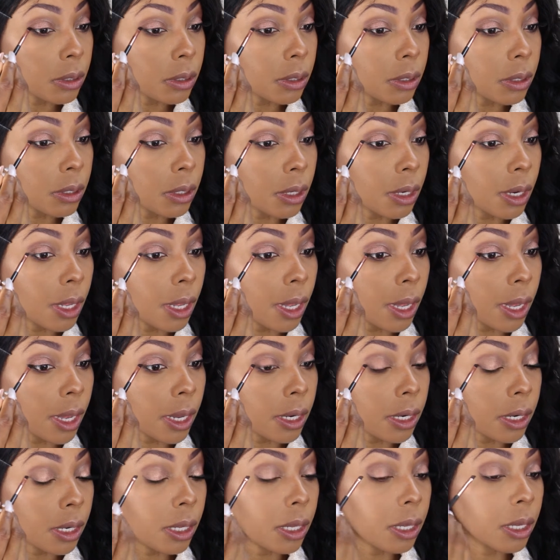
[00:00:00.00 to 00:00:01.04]

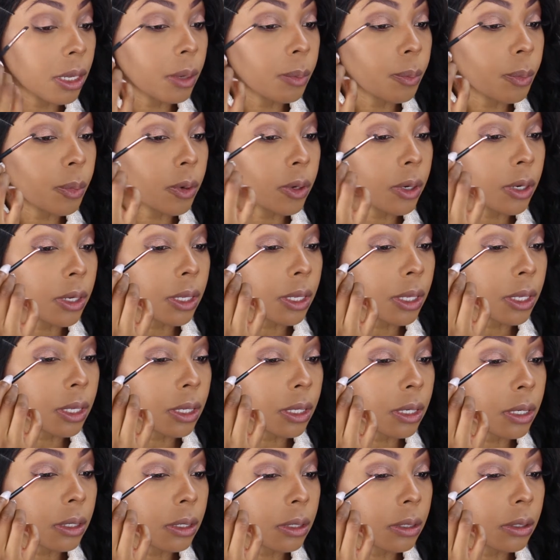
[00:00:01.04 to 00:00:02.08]
line the upper lid.